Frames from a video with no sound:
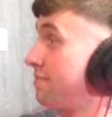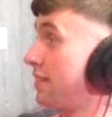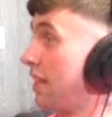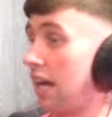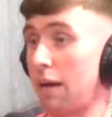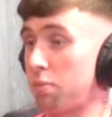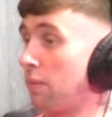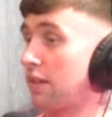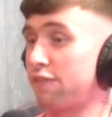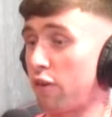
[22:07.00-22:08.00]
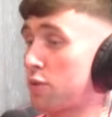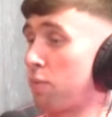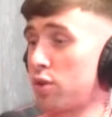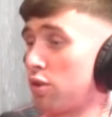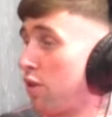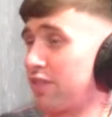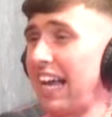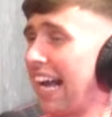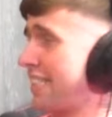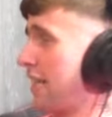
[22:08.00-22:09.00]
Yeah. I'm probably the first person on earth to
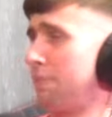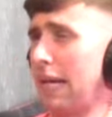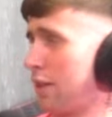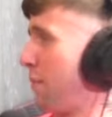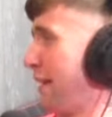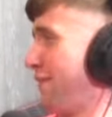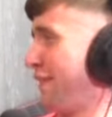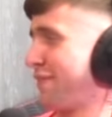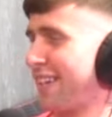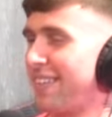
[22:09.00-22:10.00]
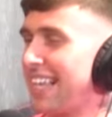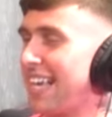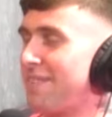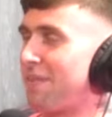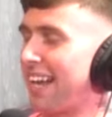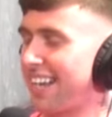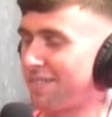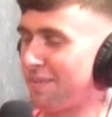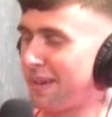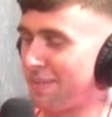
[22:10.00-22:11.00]
high said a PW50, but I
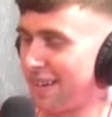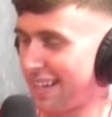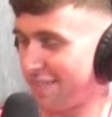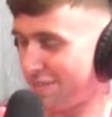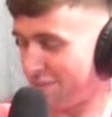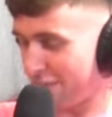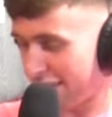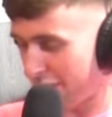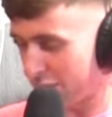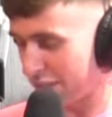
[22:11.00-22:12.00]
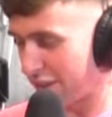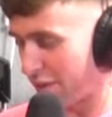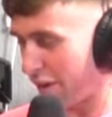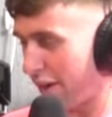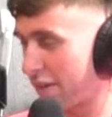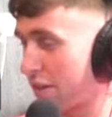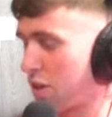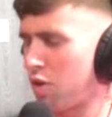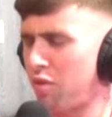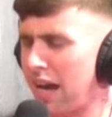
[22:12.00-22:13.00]
can remember like whenever I was on the ground,
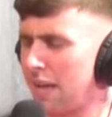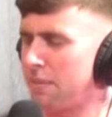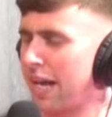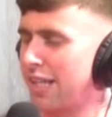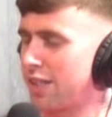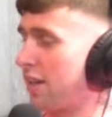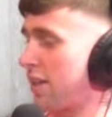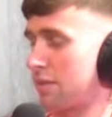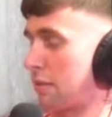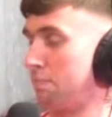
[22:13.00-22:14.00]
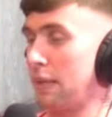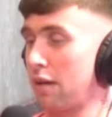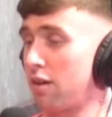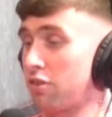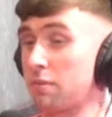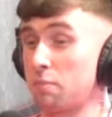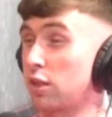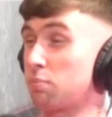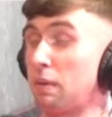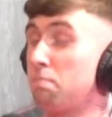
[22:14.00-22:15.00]
crying my eyes out. Not because I was in pain or nothing,
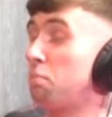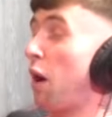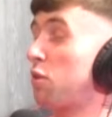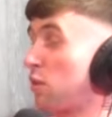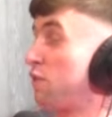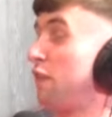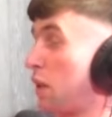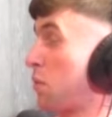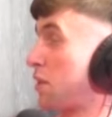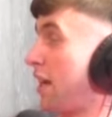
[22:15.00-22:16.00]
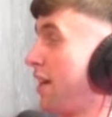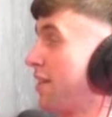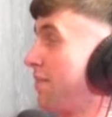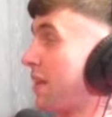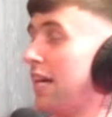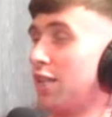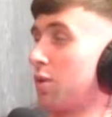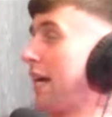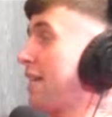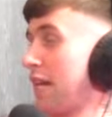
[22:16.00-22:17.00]
because my mouth was filled with sand. Oh.
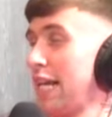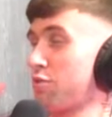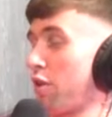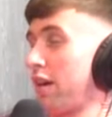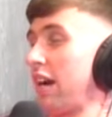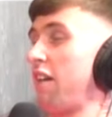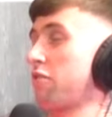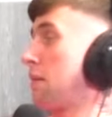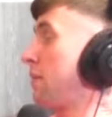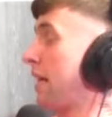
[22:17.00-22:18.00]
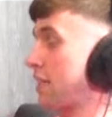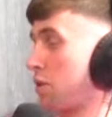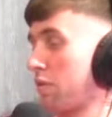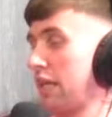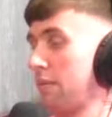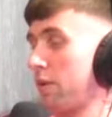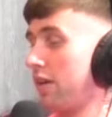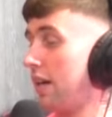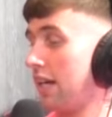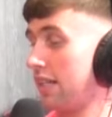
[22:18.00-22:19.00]
so he's he's running after me. My next door
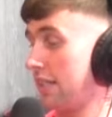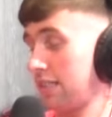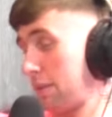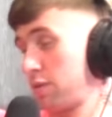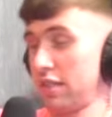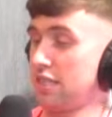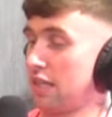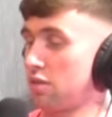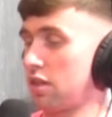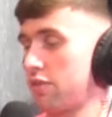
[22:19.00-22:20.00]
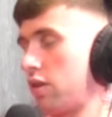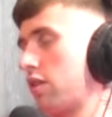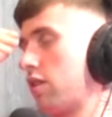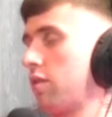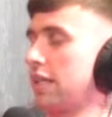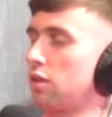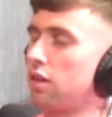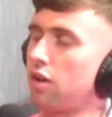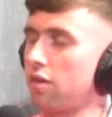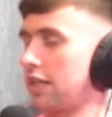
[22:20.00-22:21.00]
neighbour, she's absolutely shitting herself, going, "Oh no, he's
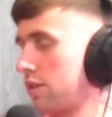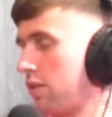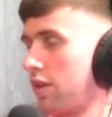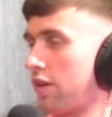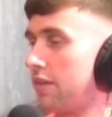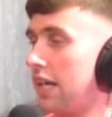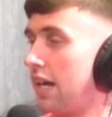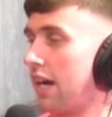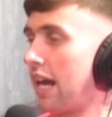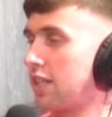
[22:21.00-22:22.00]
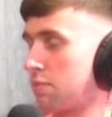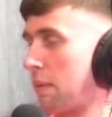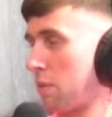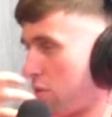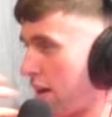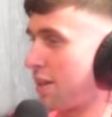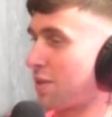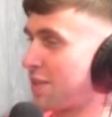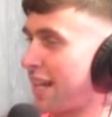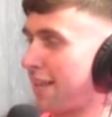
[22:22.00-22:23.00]
all hurt, he's all hurt." And I just remember crying because
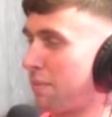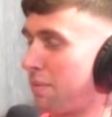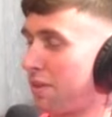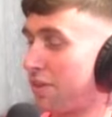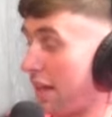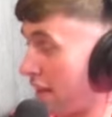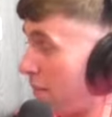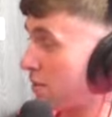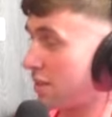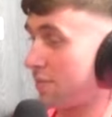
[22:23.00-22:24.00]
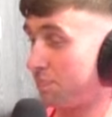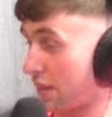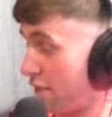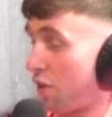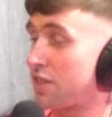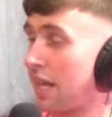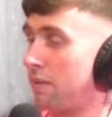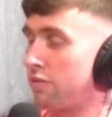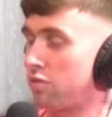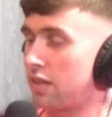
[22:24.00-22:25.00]
there was sand in my mouth, and that was the first time
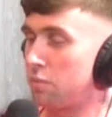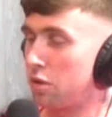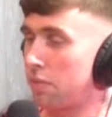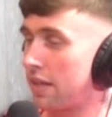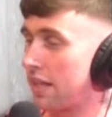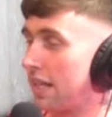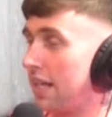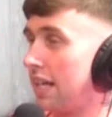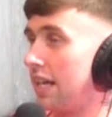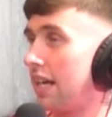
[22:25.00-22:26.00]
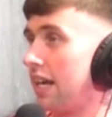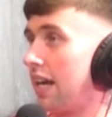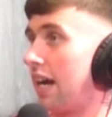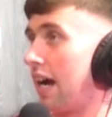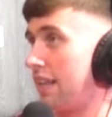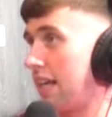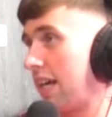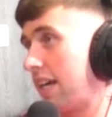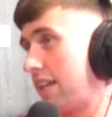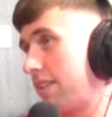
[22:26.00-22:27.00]
I ever rode a motorbike. And
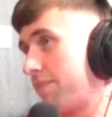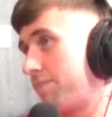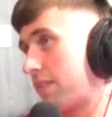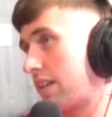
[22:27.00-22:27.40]
then